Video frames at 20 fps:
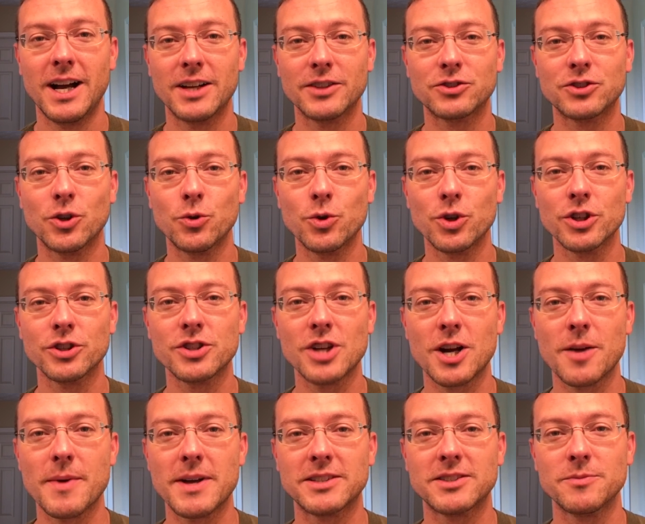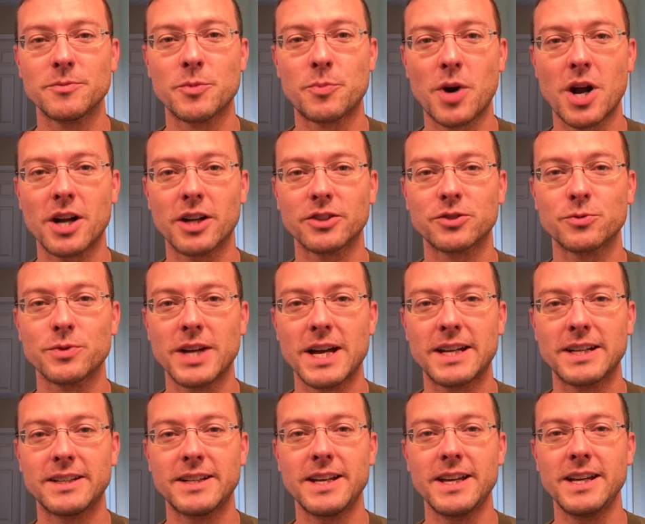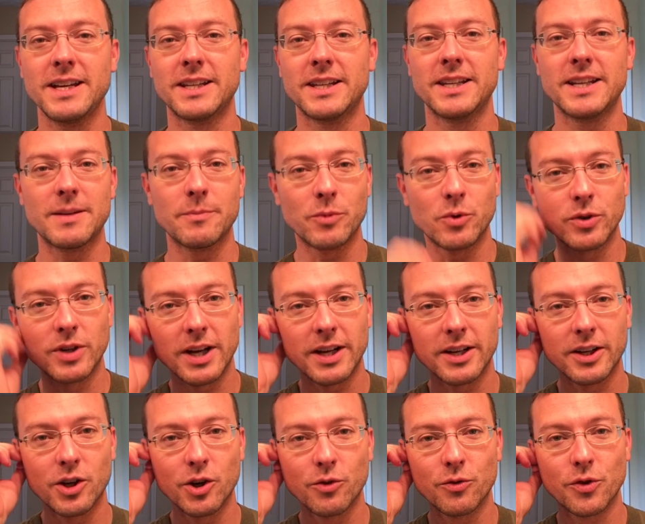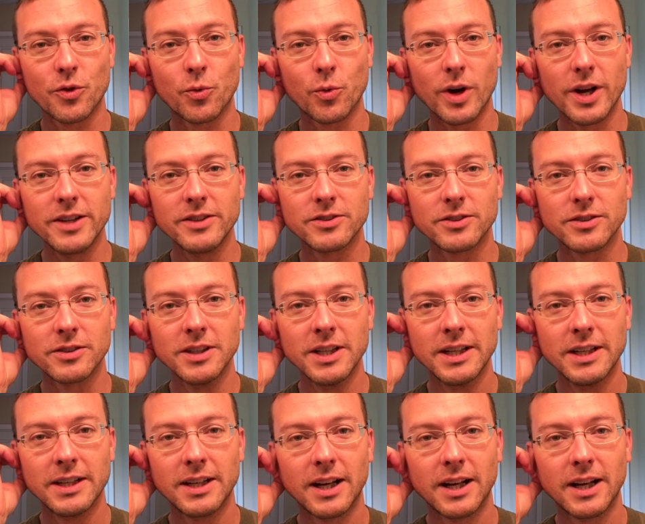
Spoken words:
So we're going to talk about some of the products we got today, and then I'm going to kind of go over the razor